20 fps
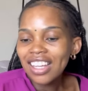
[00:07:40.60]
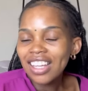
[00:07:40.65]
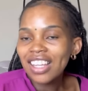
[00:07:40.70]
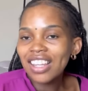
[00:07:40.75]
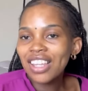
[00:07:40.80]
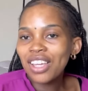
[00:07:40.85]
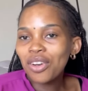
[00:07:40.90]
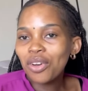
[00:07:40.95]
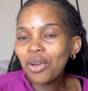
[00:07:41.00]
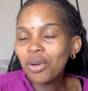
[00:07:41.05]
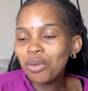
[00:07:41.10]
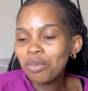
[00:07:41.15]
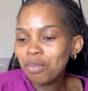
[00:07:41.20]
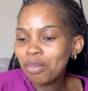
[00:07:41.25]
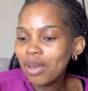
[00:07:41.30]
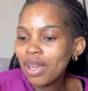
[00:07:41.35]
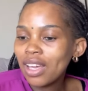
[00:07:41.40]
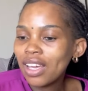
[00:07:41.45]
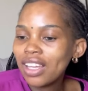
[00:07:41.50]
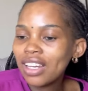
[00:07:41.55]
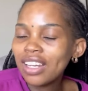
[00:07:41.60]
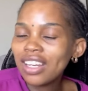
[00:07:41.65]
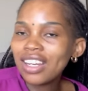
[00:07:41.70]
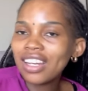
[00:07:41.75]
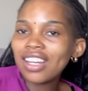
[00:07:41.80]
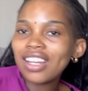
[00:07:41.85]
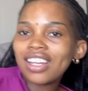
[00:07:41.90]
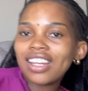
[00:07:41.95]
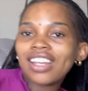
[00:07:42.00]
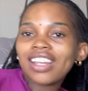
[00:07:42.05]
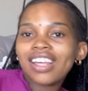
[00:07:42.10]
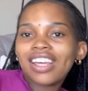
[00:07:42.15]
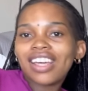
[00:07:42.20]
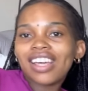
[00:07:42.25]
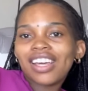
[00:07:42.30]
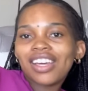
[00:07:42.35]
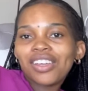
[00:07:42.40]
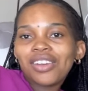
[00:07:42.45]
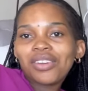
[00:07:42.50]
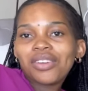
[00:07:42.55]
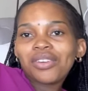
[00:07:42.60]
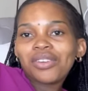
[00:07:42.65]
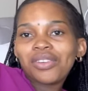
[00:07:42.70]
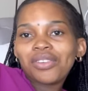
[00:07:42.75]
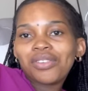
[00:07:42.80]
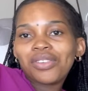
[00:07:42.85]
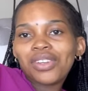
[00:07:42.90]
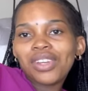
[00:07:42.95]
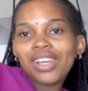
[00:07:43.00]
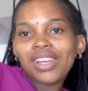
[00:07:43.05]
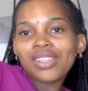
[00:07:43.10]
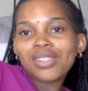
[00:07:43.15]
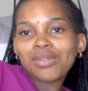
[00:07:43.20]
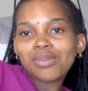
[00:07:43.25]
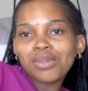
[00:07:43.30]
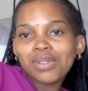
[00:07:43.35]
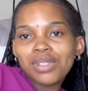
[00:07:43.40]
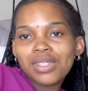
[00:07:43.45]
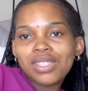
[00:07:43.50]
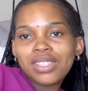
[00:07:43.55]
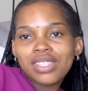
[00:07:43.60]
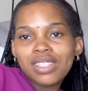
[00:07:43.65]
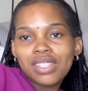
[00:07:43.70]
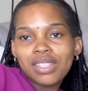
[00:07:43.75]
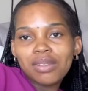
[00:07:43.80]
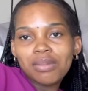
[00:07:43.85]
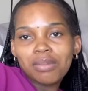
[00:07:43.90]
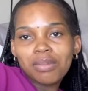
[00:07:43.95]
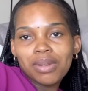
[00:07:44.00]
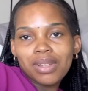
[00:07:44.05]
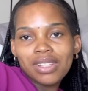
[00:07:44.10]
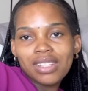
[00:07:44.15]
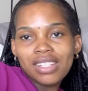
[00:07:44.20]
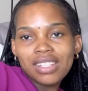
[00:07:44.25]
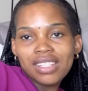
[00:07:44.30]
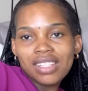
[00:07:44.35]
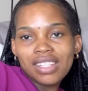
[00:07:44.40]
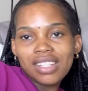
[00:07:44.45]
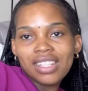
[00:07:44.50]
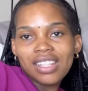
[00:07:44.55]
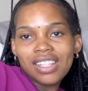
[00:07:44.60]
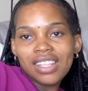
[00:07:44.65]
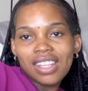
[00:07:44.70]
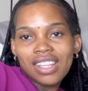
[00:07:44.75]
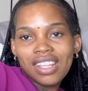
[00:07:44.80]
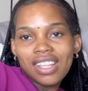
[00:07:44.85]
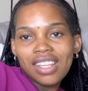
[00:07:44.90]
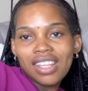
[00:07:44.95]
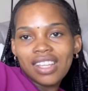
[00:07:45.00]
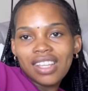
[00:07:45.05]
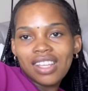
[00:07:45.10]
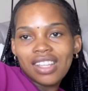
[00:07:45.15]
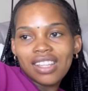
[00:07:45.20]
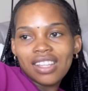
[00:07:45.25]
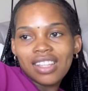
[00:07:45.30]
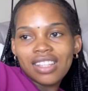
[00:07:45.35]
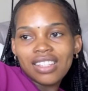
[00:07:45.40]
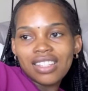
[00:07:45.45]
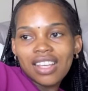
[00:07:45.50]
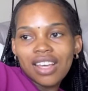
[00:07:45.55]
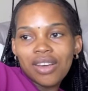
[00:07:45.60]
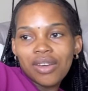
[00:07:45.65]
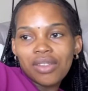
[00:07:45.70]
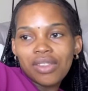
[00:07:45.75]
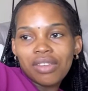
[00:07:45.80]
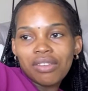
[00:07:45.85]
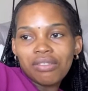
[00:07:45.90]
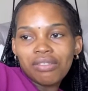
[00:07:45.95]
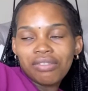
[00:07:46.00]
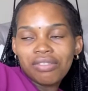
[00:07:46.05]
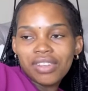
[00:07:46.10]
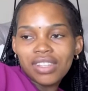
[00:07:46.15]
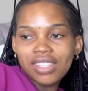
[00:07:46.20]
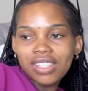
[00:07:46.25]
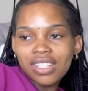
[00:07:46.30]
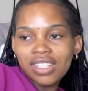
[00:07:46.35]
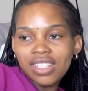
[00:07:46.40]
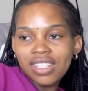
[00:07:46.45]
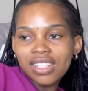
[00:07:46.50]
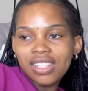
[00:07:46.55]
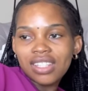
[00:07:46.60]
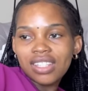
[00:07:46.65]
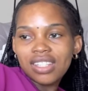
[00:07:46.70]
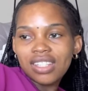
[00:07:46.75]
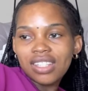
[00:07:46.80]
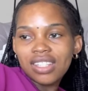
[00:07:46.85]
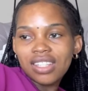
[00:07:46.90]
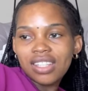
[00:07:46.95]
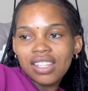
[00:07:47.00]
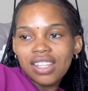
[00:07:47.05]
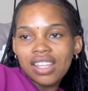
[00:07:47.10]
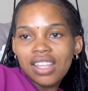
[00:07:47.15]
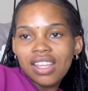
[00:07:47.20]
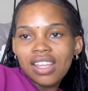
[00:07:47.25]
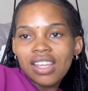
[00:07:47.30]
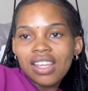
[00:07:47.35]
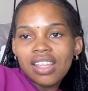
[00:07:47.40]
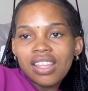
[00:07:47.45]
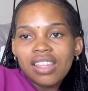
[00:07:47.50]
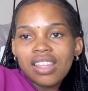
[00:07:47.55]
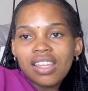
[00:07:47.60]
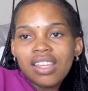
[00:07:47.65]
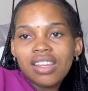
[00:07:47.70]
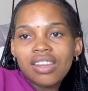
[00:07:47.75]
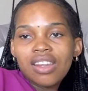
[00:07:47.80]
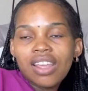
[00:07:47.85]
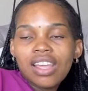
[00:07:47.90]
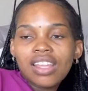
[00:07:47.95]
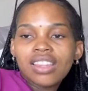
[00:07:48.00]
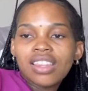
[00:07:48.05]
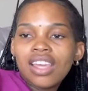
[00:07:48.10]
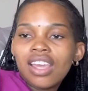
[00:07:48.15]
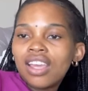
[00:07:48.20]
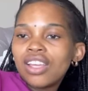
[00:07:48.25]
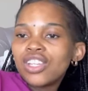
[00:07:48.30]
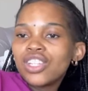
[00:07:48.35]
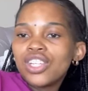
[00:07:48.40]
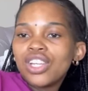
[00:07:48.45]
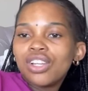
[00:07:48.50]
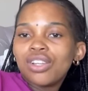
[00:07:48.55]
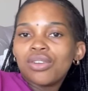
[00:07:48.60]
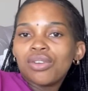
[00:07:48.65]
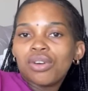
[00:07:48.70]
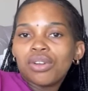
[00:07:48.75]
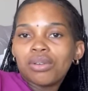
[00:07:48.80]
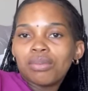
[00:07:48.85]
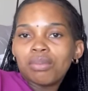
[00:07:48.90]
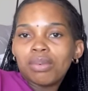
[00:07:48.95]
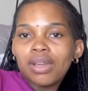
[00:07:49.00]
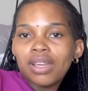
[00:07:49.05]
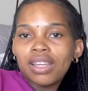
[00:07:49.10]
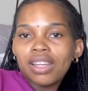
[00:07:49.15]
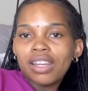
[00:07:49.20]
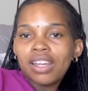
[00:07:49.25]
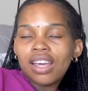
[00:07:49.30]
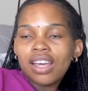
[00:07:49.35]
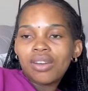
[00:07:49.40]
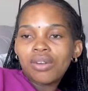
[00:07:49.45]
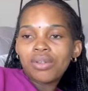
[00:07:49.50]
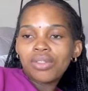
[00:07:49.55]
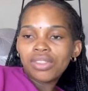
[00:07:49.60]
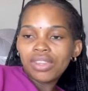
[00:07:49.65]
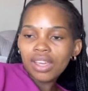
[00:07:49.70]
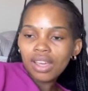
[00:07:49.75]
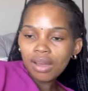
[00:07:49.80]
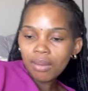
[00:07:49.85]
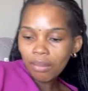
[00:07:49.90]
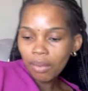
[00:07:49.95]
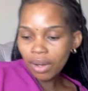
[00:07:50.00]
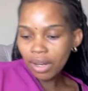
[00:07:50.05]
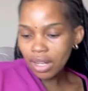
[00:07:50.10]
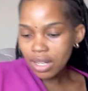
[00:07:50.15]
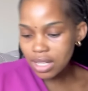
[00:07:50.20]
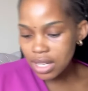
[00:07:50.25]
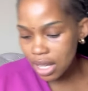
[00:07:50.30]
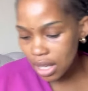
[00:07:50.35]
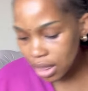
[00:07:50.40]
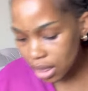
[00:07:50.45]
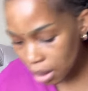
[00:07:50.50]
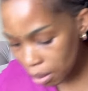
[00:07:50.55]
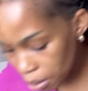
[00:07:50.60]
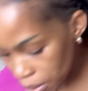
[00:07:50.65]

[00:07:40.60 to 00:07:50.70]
they're not bad i don't know if you guys will see but that's how they fit they they're actually not bad i don't think i'm gonna take them